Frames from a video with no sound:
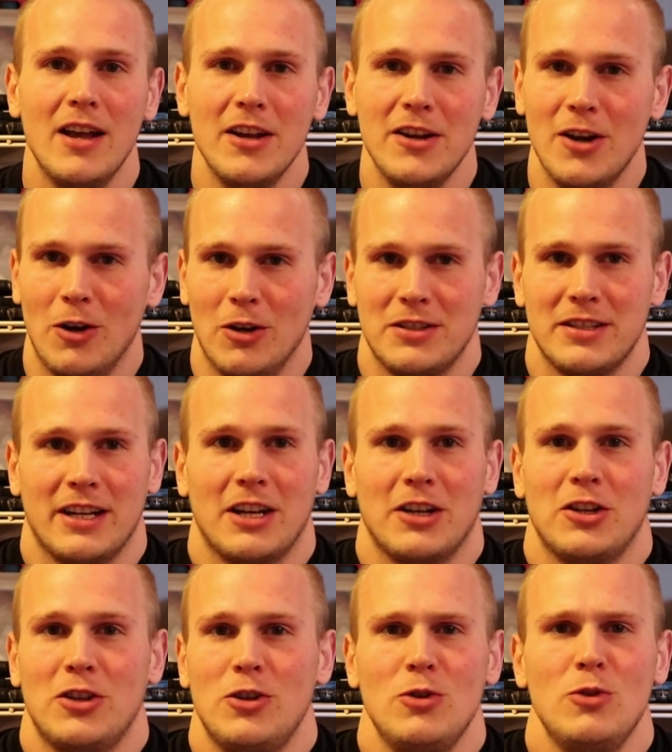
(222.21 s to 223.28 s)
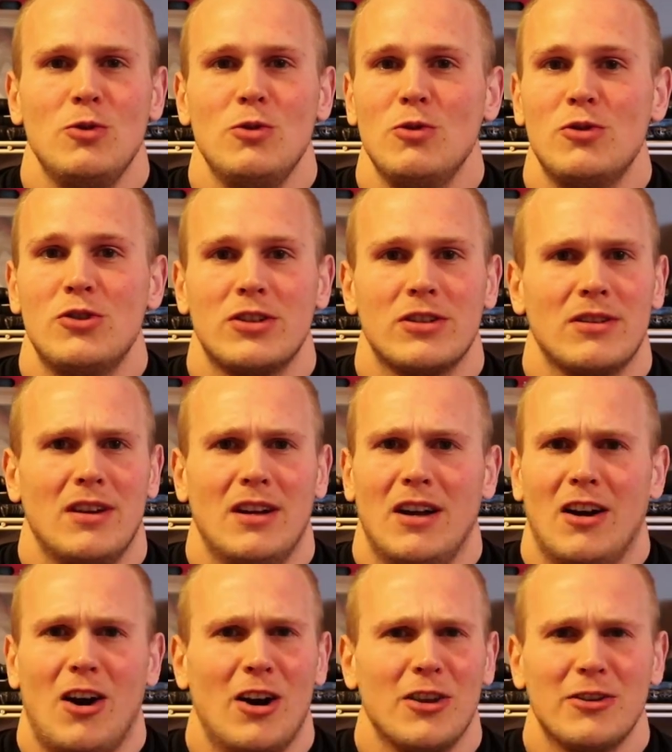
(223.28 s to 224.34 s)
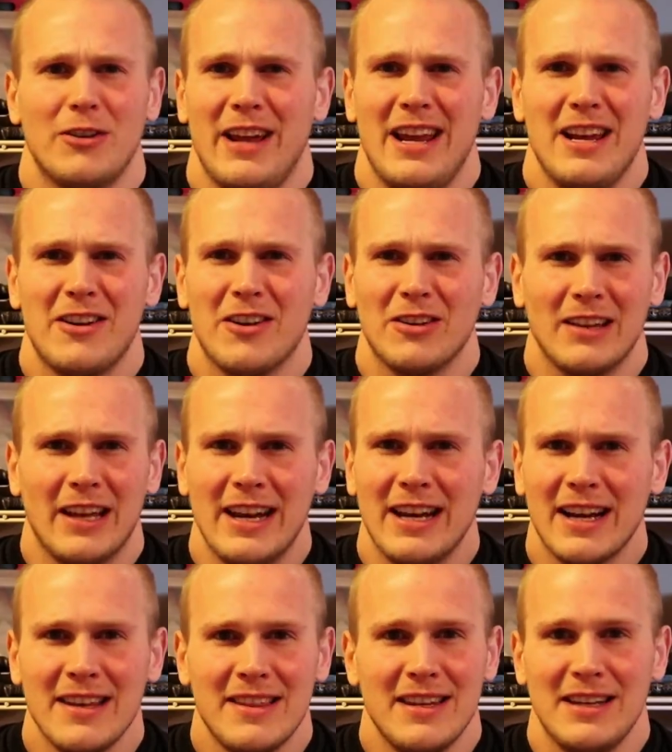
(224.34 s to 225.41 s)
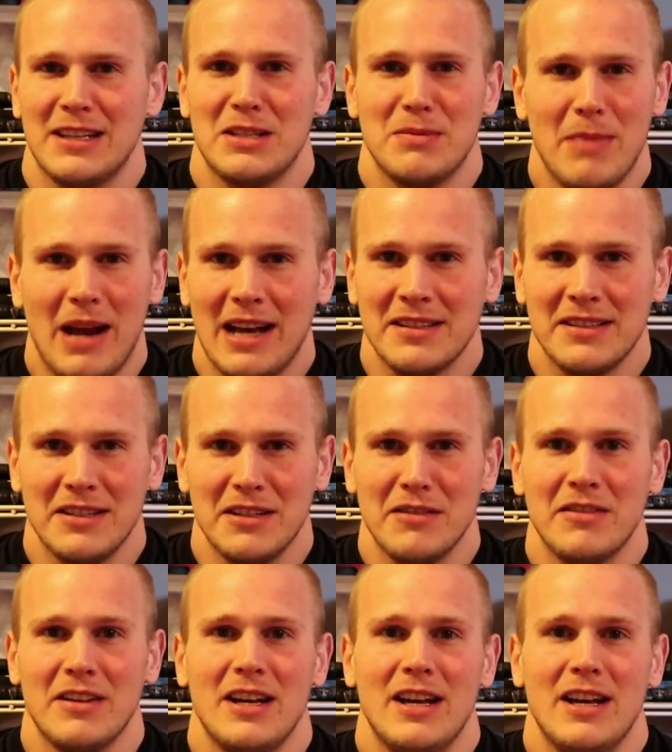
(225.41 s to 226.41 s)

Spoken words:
It's like a huge 100-acre lake. I think it's massive.